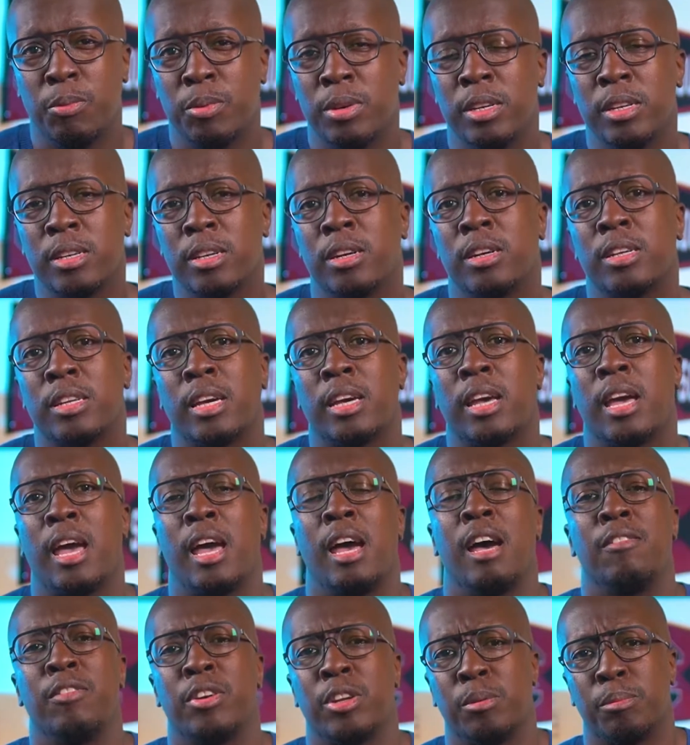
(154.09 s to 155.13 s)
we are going to
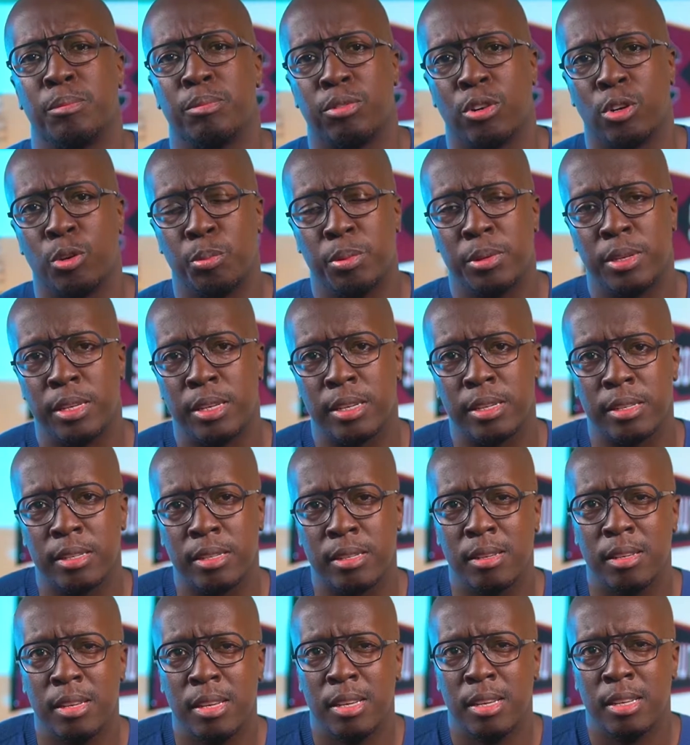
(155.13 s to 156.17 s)
have an appropriate
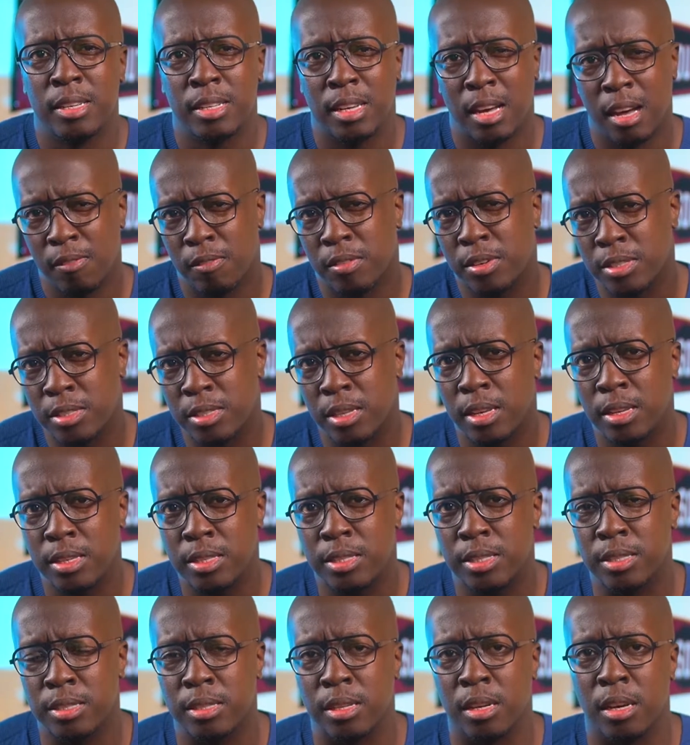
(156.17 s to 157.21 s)

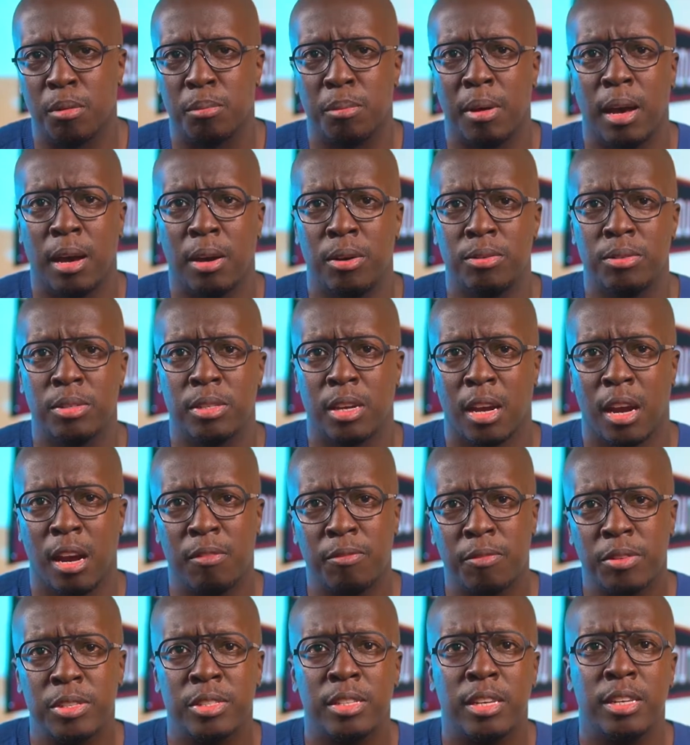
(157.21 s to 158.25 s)
conversation about
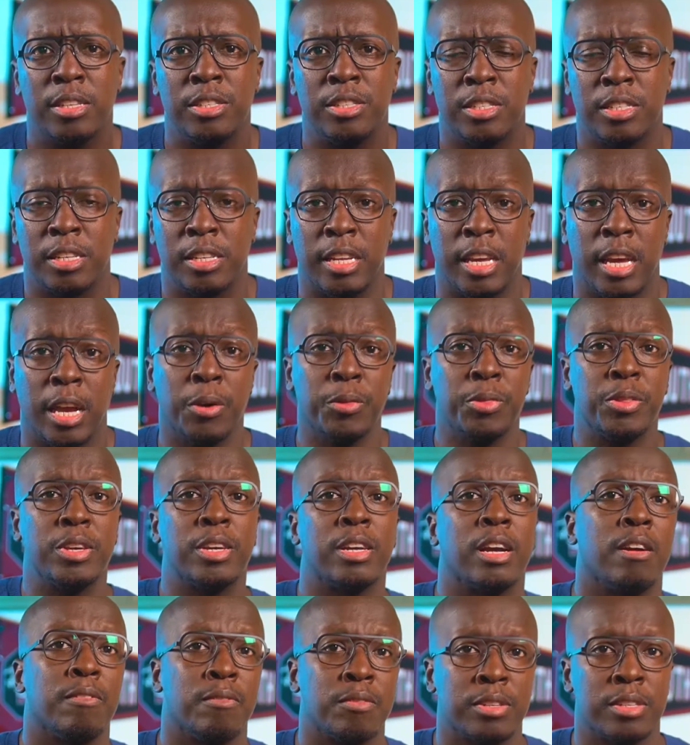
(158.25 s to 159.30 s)
confrontation and healthy
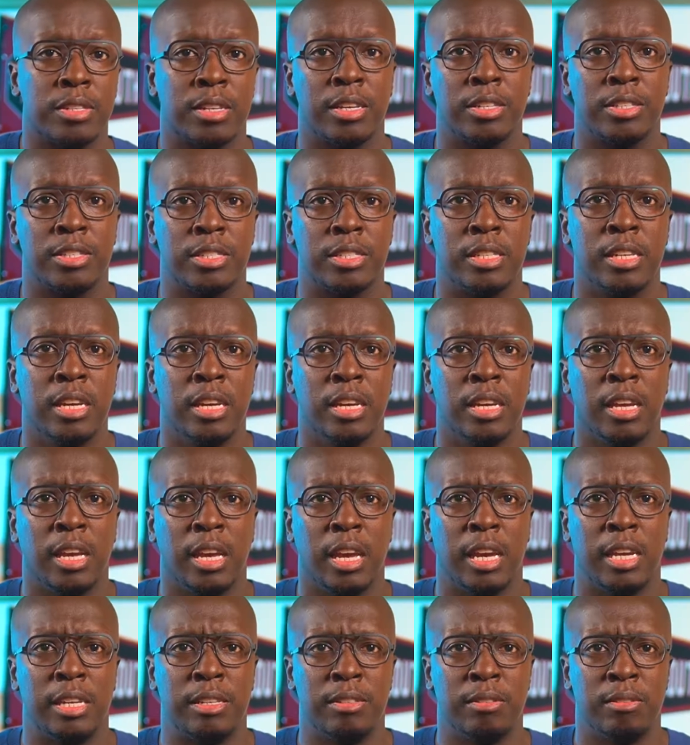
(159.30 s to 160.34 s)
confrontation
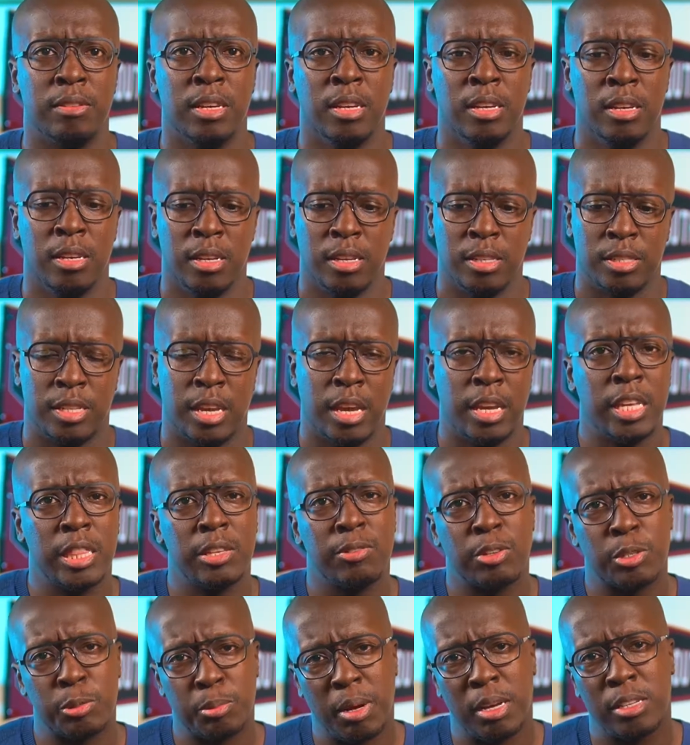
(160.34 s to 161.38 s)
and taking the
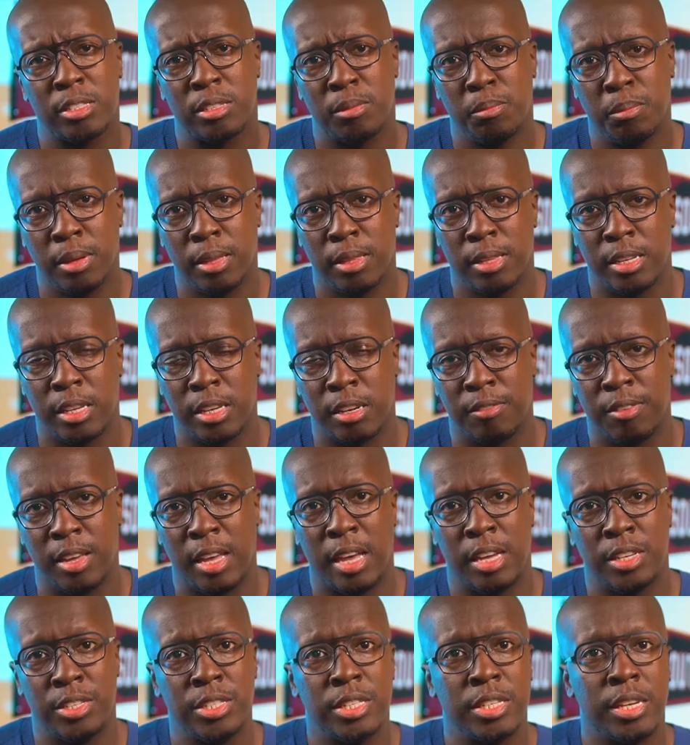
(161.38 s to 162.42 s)
responsibility of
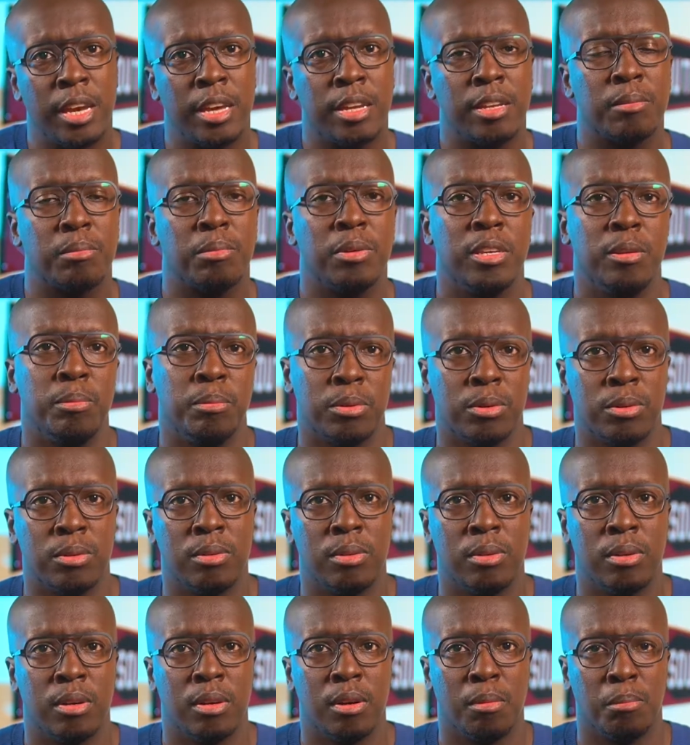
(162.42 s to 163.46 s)
educating people
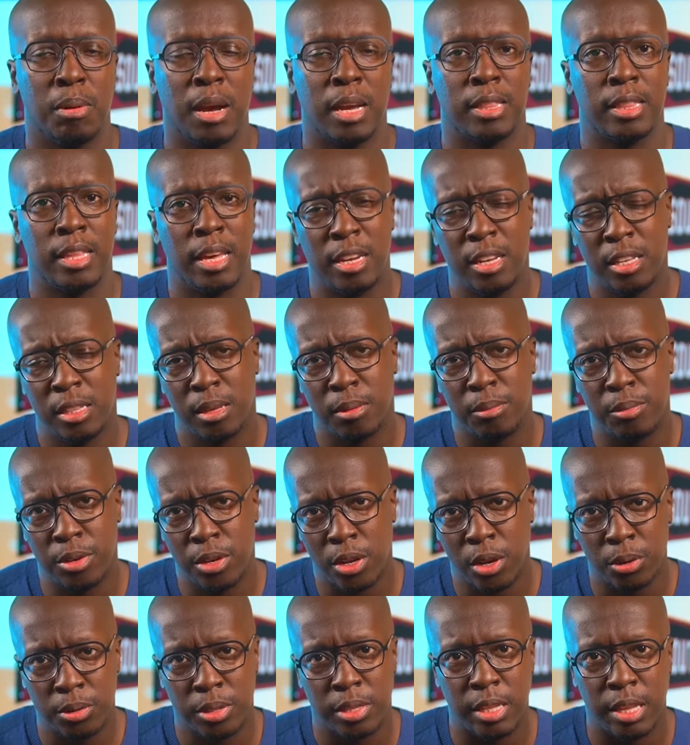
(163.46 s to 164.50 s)
by letting them
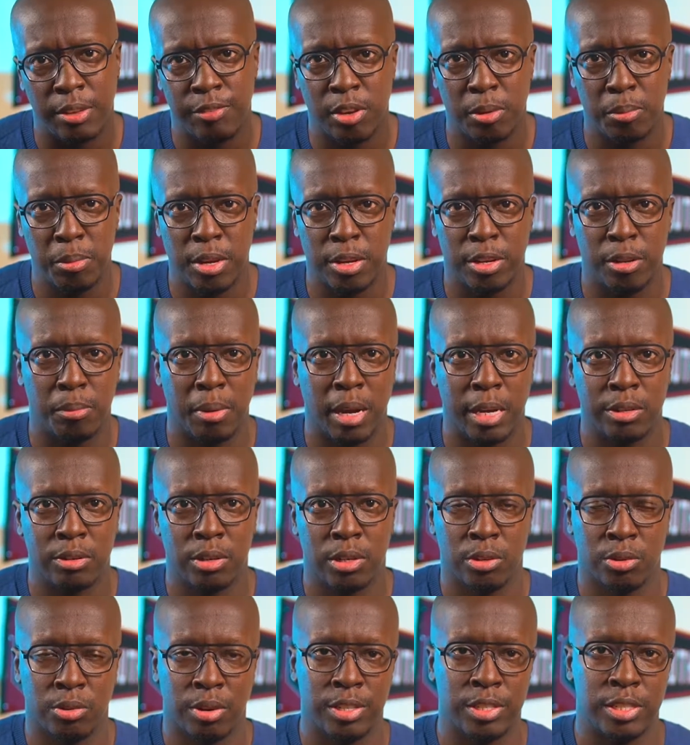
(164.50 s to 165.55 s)
know that they've committed a
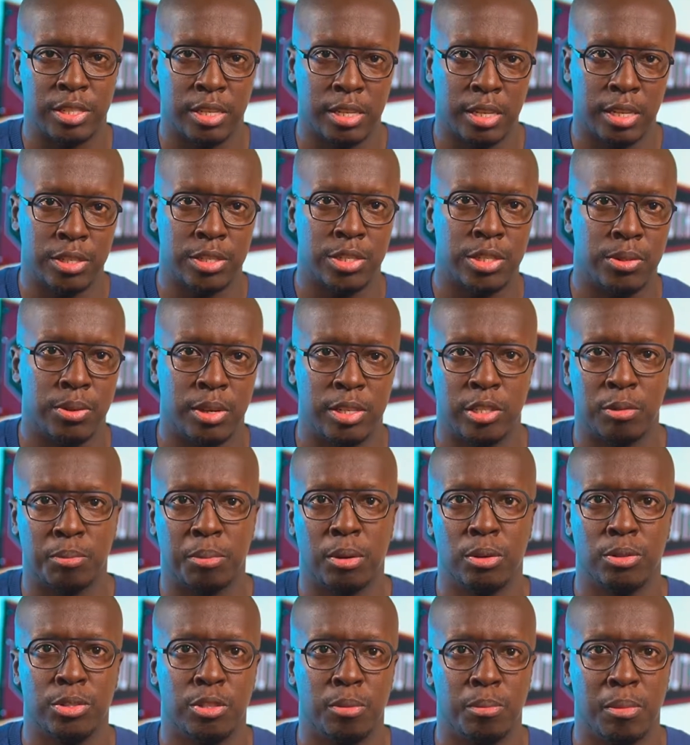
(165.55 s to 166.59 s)
microaggression against you, as
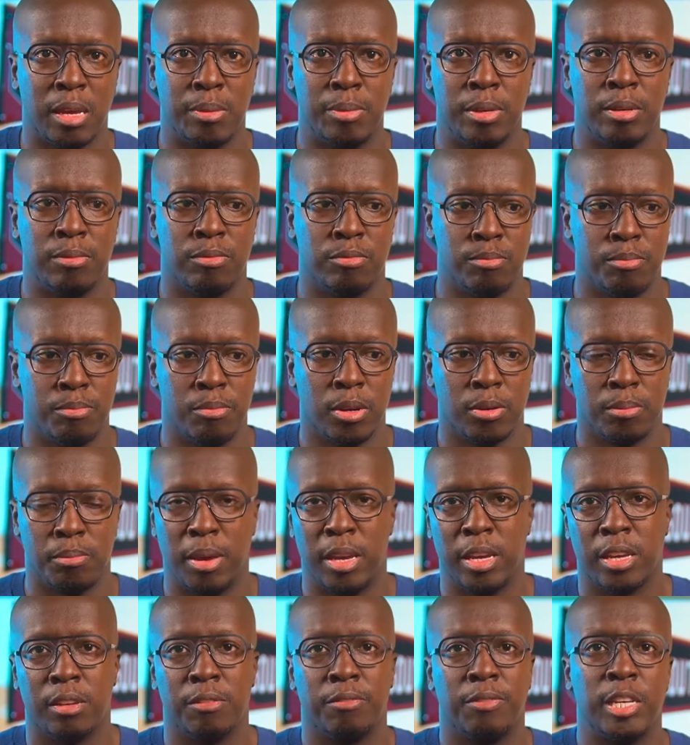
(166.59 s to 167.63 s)
opposed to maybe
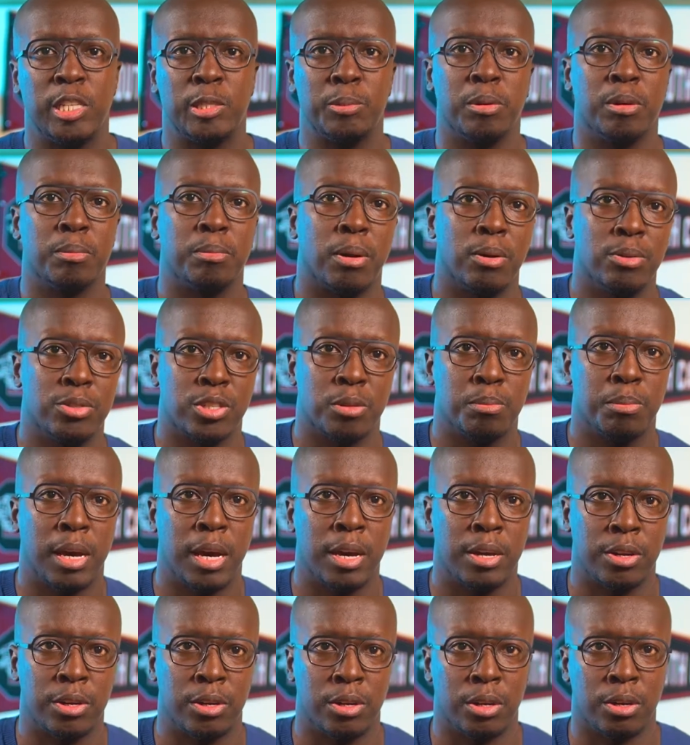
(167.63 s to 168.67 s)
making a Facebook post
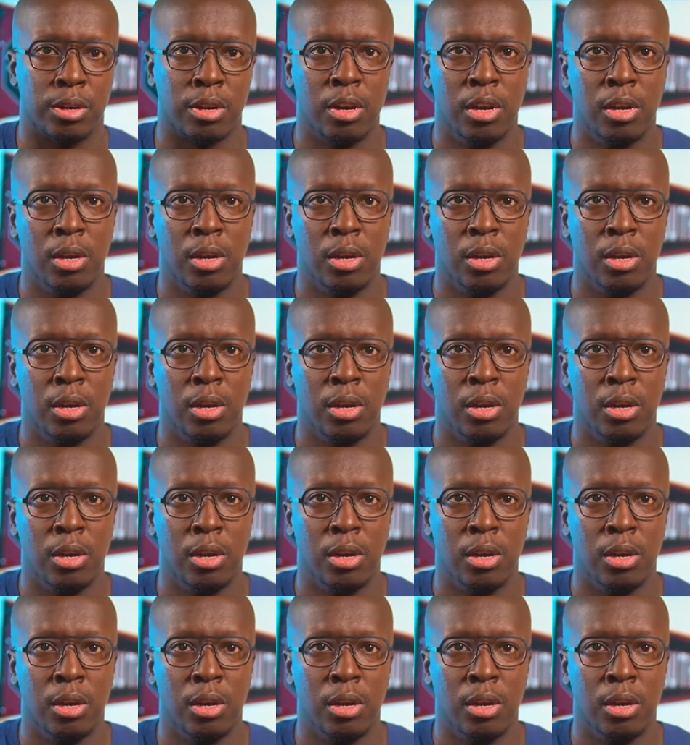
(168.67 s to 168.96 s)
about it or